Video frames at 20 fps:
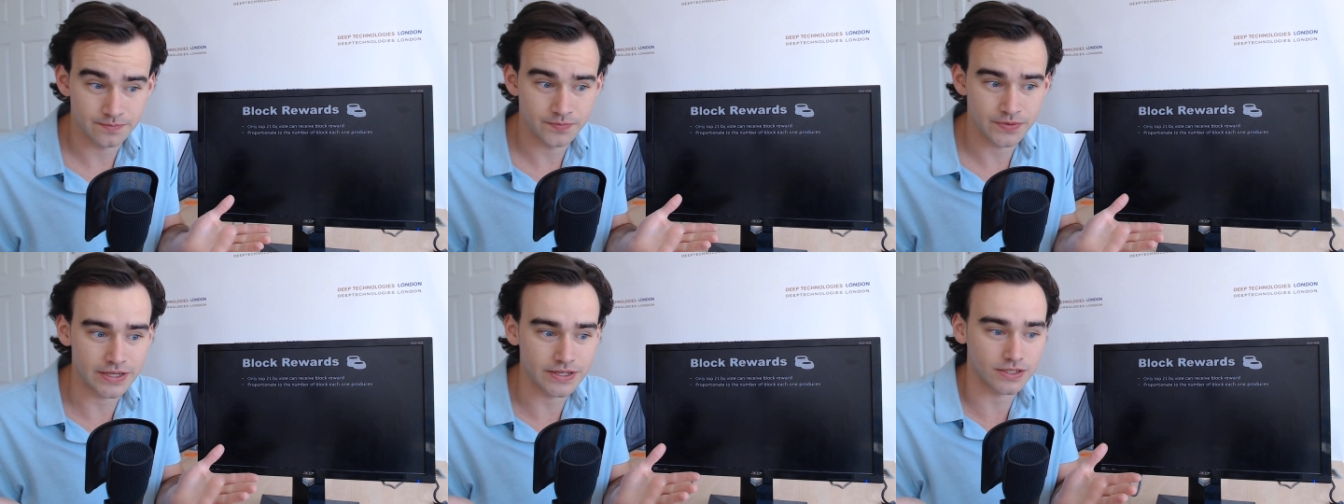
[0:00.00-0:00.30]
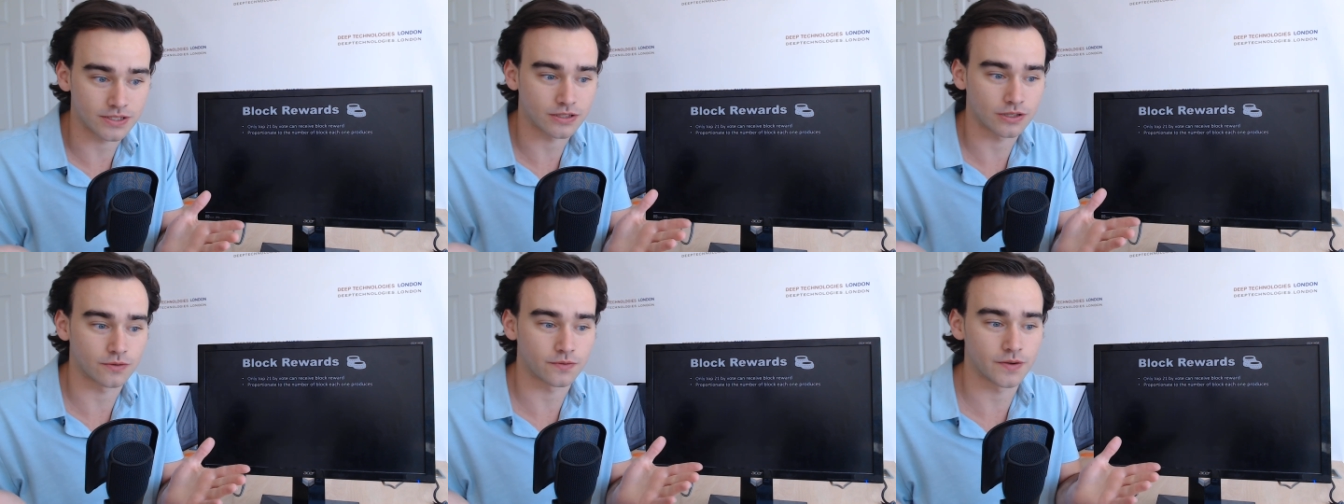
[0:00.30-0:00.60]

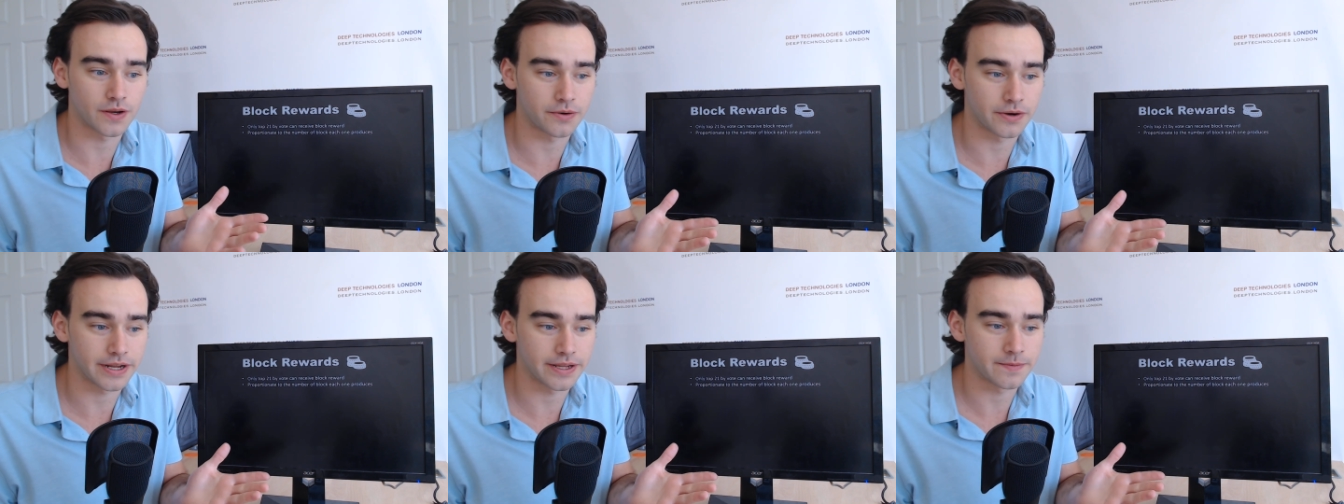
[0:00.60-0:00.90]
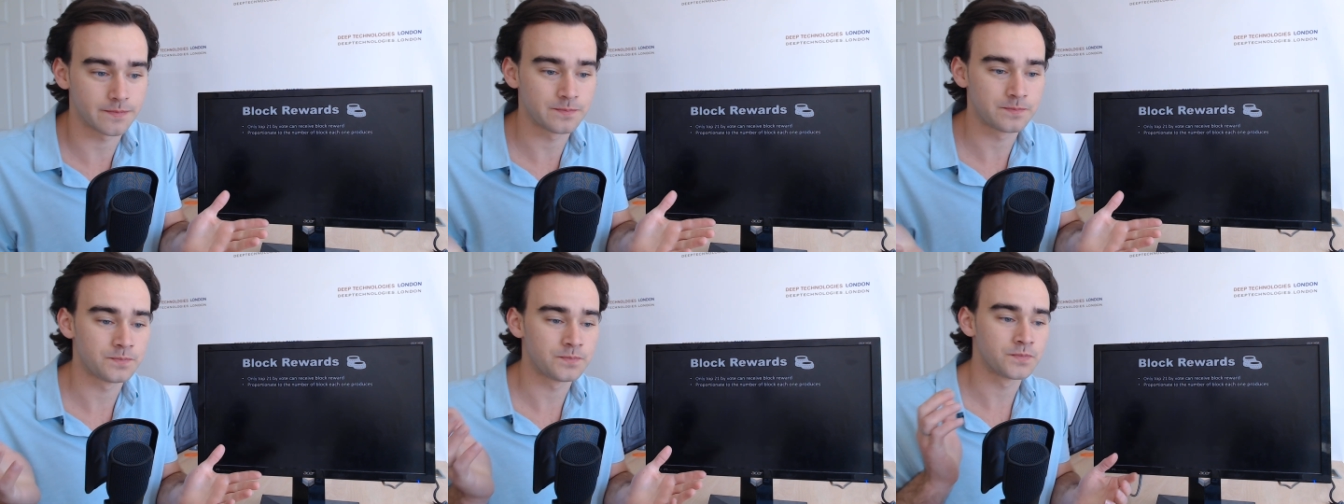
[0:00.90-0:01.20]
is the theory.
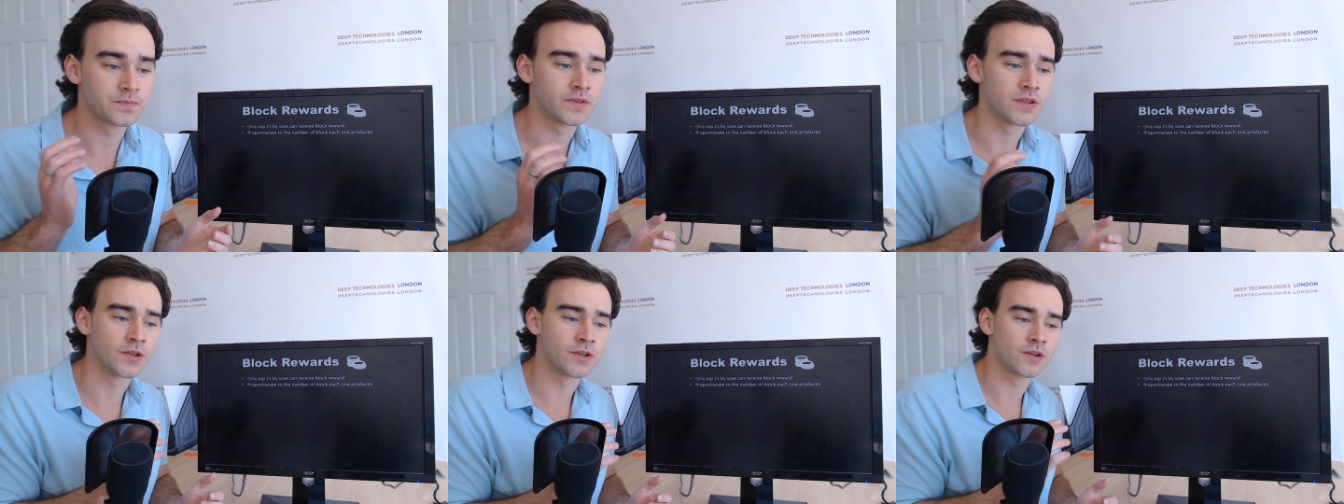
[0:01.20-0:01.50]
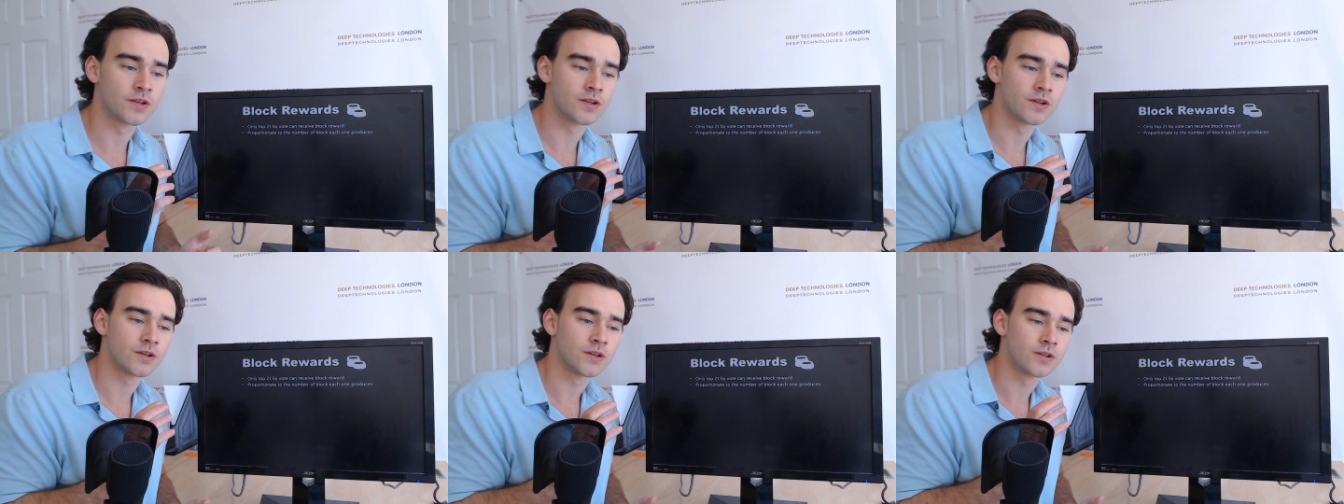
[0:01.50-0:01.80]

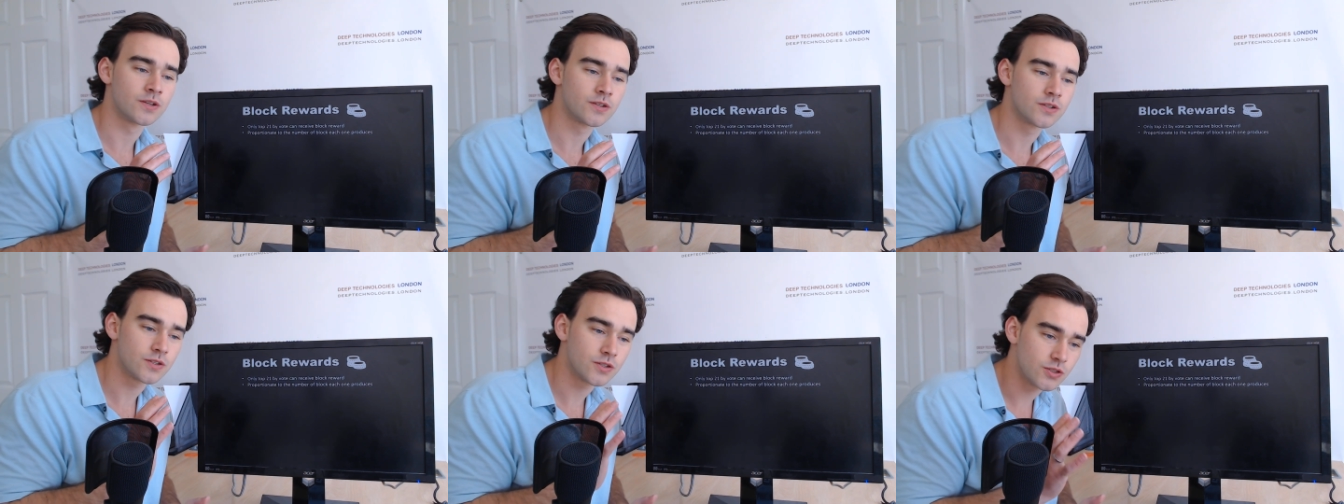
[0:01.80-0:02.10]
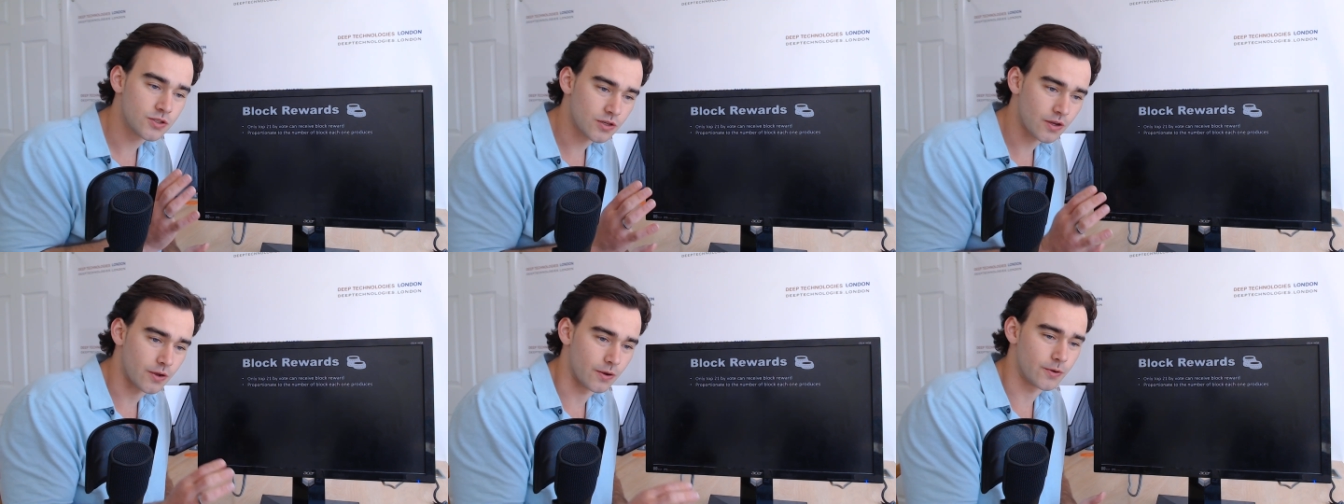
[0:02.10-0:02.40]

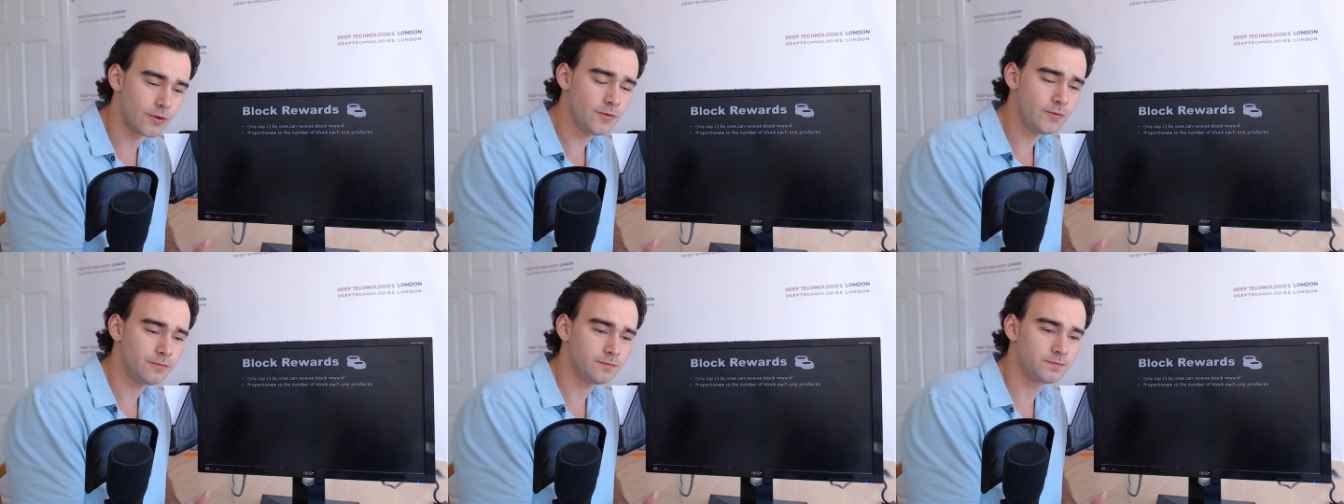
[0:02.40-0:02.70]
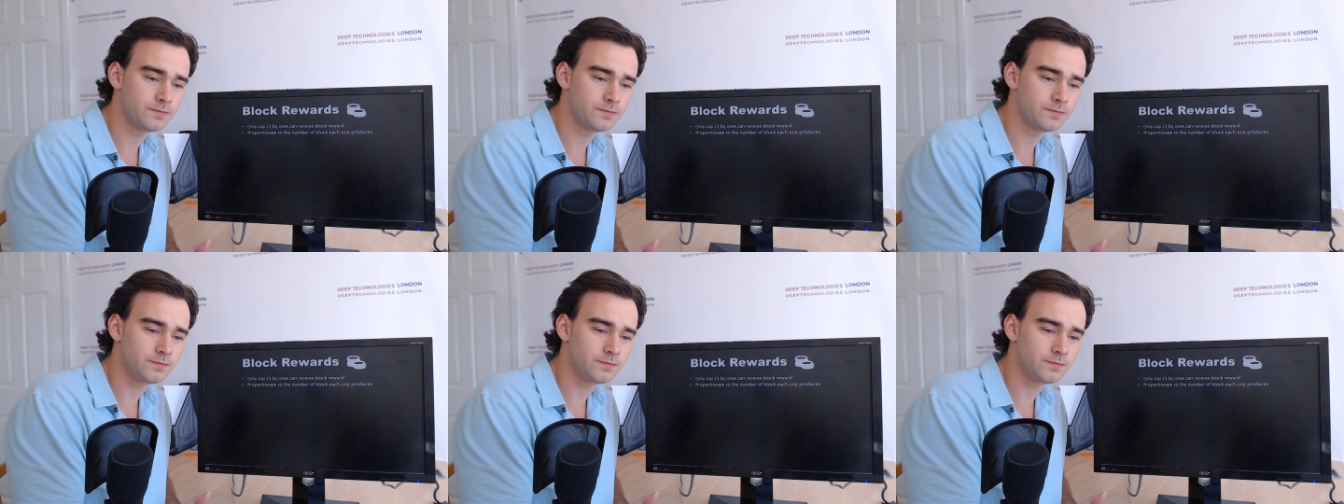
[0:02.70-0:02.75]
So